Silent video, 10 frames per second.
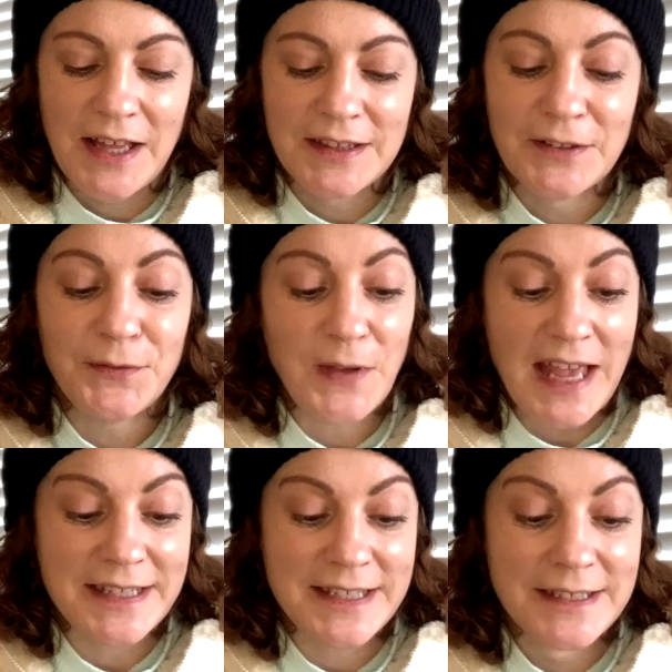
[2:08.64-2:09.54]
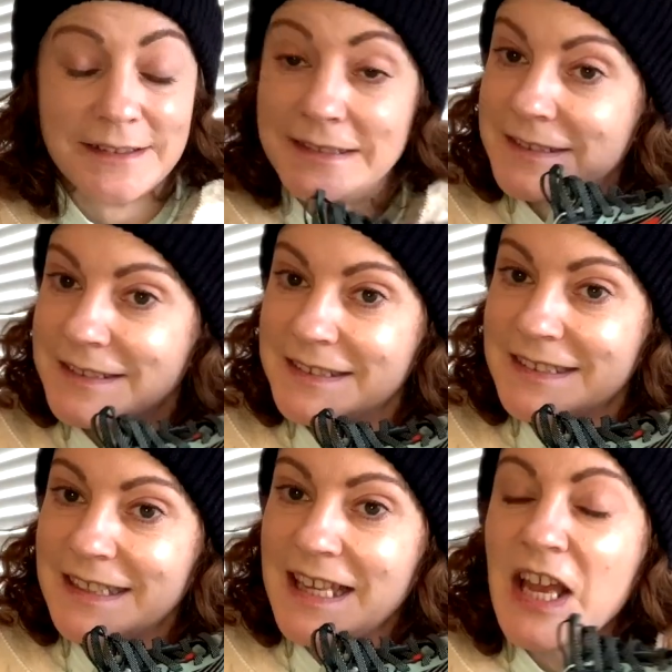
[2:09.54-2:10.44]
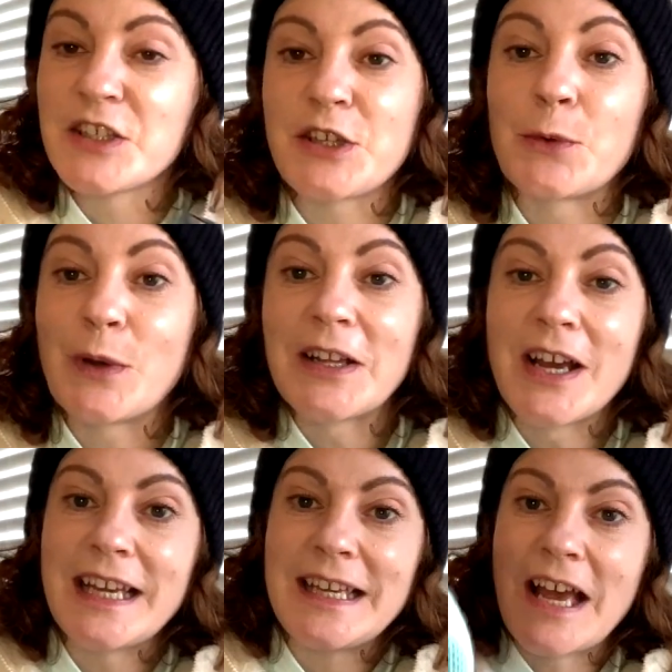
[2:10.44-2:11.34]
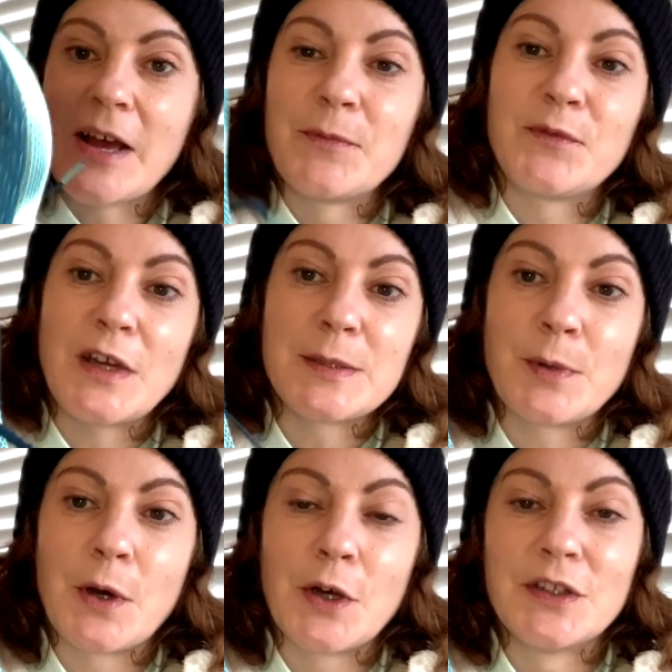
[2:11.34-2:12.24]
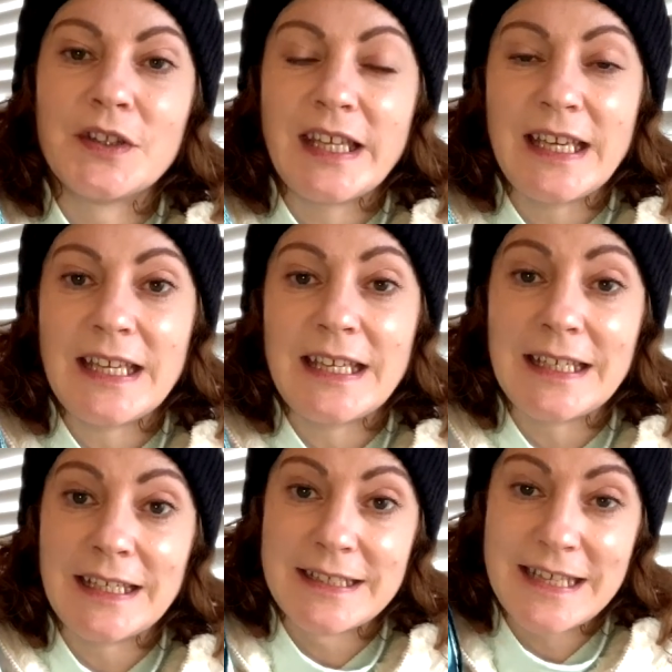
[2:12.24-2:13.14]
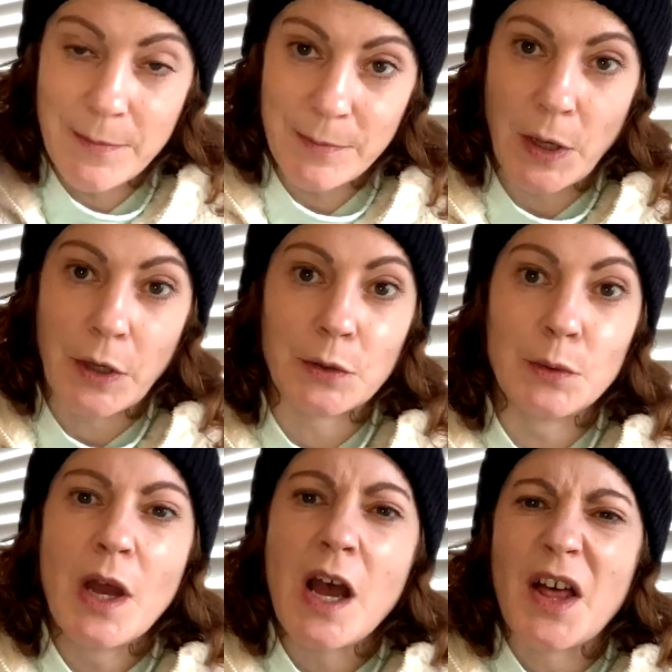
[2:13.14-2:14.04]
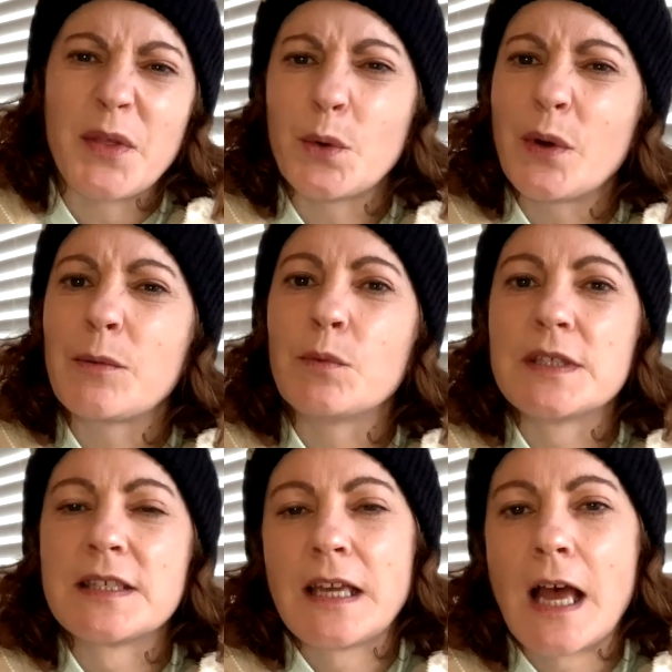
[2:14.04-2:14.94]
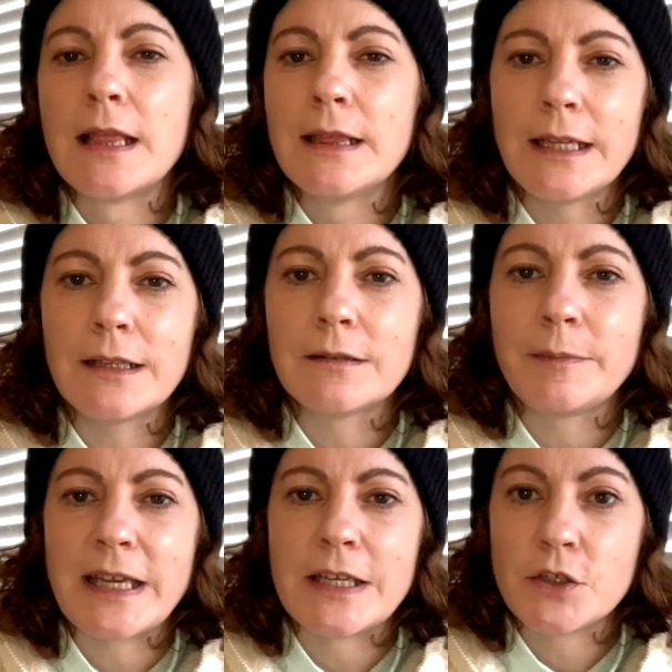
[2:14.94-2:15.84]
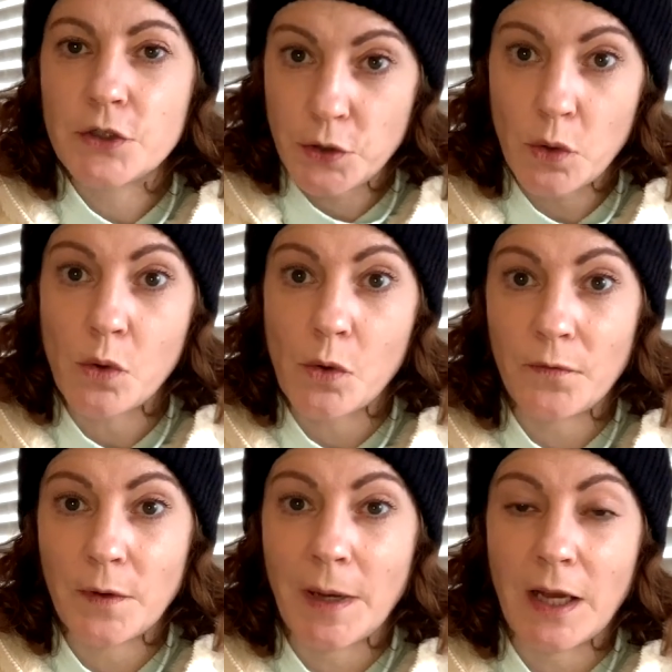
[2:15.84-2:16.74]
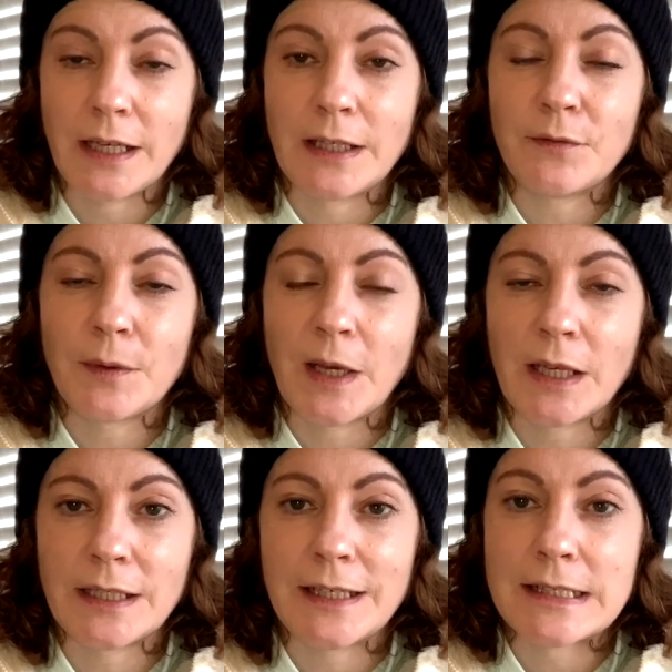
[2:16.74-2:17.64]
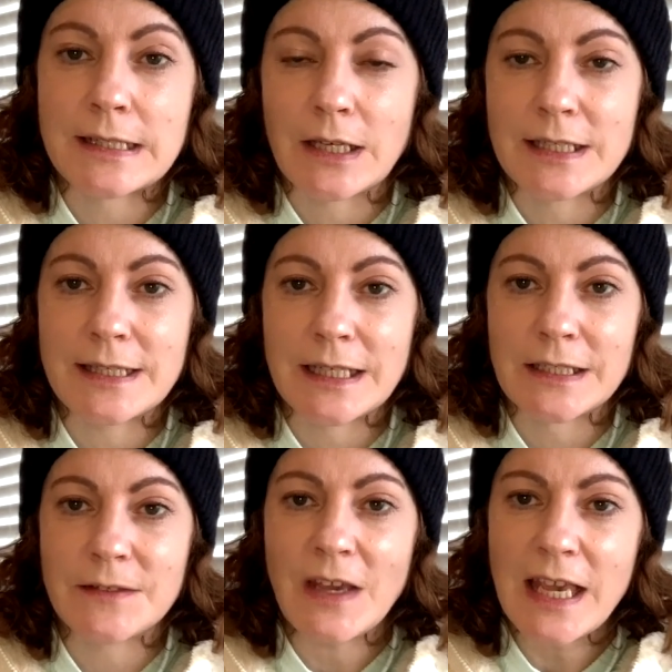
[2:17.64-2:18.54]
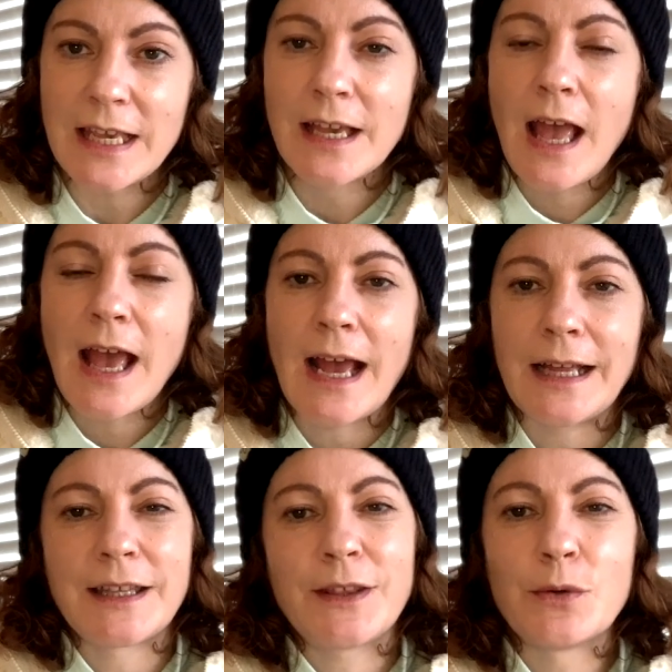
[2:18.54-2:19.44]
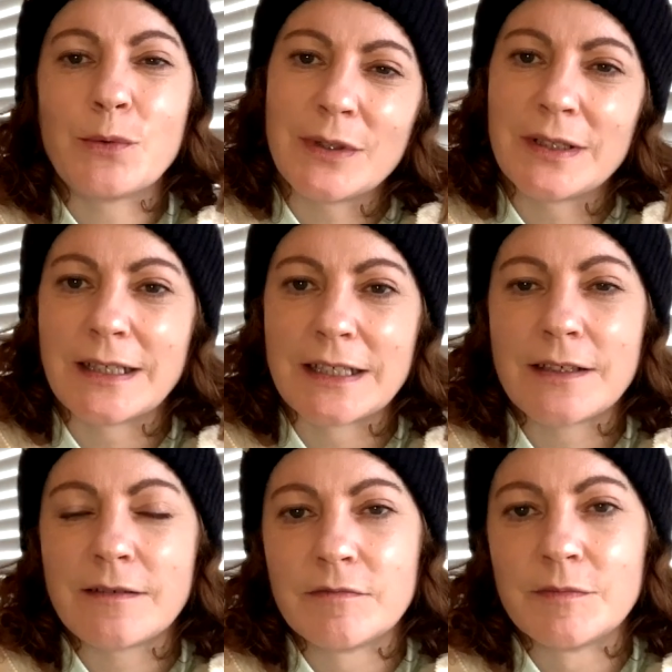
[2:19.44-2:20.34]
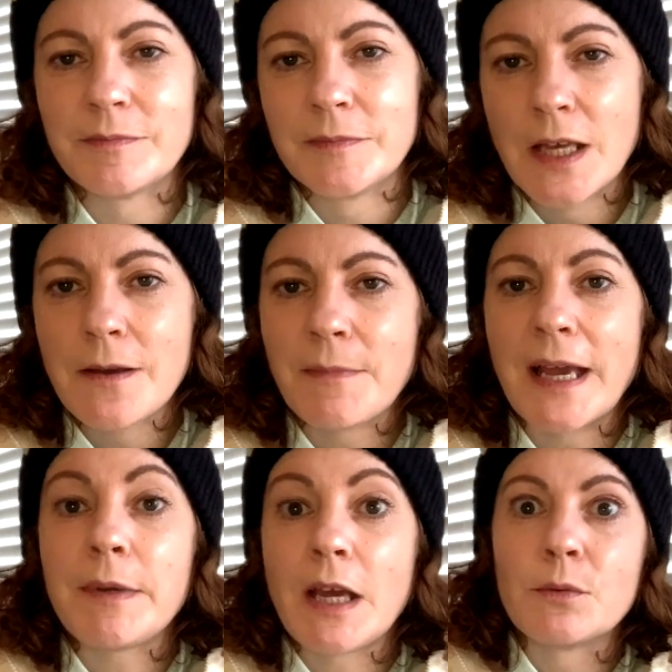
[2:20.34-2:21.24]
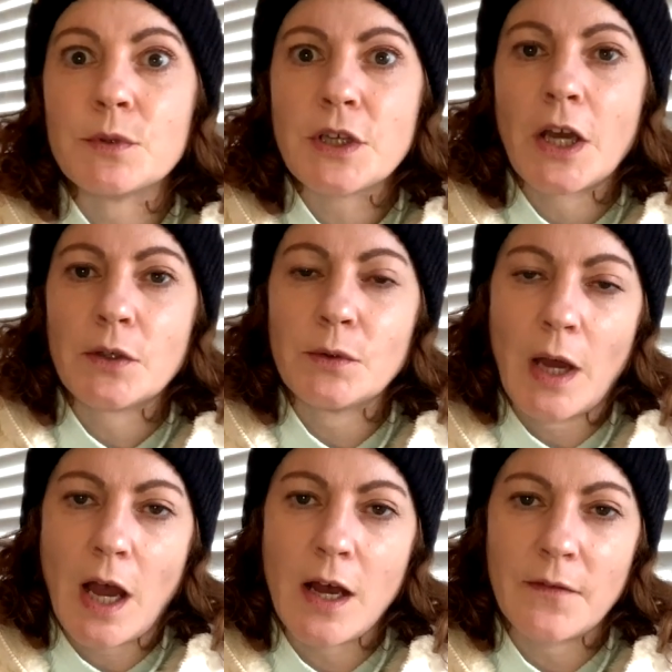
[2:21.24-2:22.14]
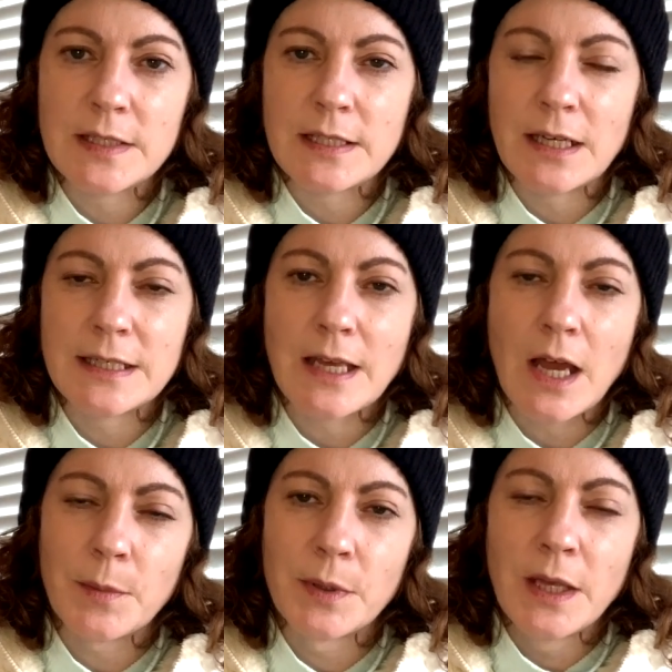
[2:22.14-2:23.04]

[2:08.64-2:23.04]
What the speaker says: The fit. So when I first put on the Tempo, I thought it was a little bit short for my size 6 feet, and I thought, well, maybe I would go a half a size up,